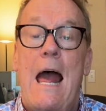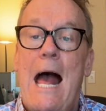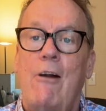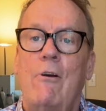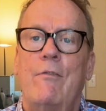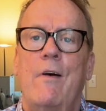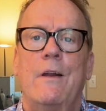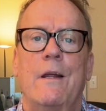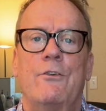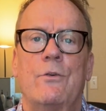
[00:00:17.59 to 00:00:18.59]
Accurate
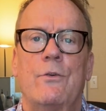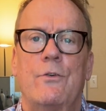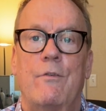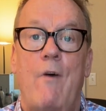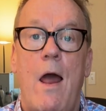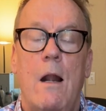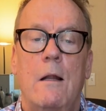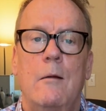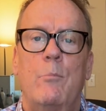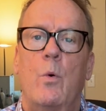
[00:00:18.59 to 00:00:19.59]
financials are
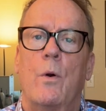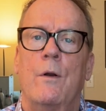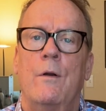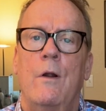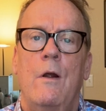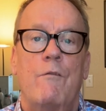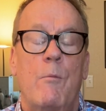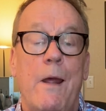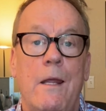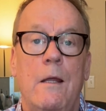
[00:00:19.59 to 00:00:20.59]
vitally important for
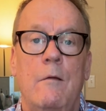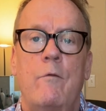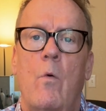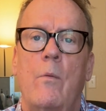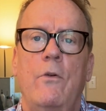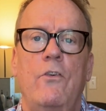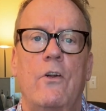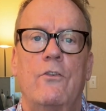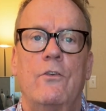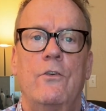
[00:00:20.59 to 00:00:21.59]
making informed
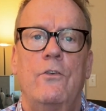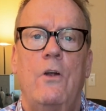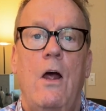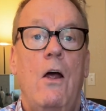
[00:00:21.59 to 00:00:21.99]
decisions,